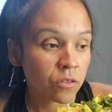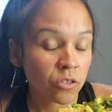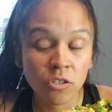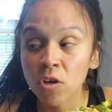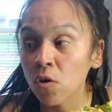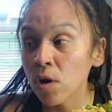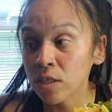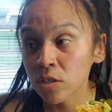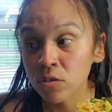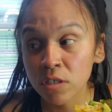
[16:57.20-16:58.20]
So
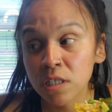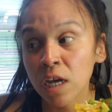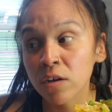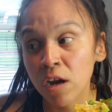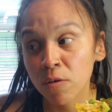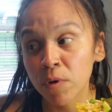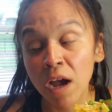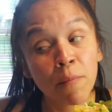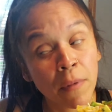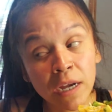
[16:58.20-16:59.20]
as soon as that ground,
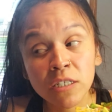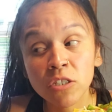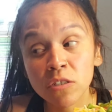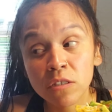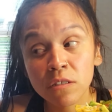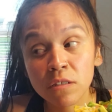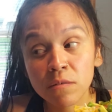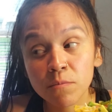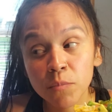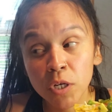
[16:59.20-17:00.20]
I might
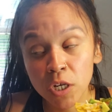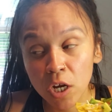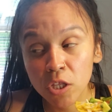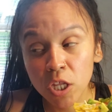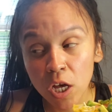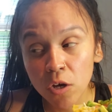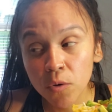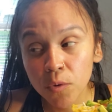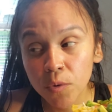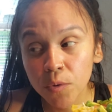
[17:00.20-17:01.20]
put it on
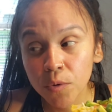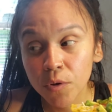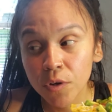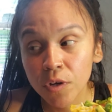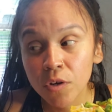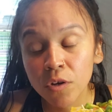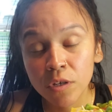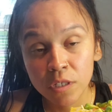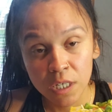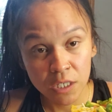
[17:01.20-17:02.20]
low,
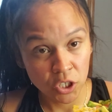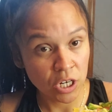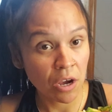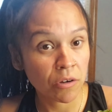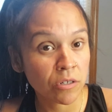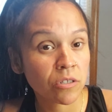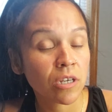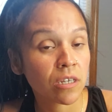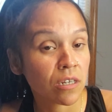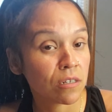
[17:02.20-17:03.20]
take a shower so
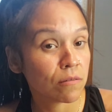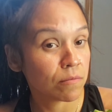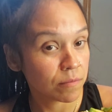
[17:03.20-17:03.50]
I can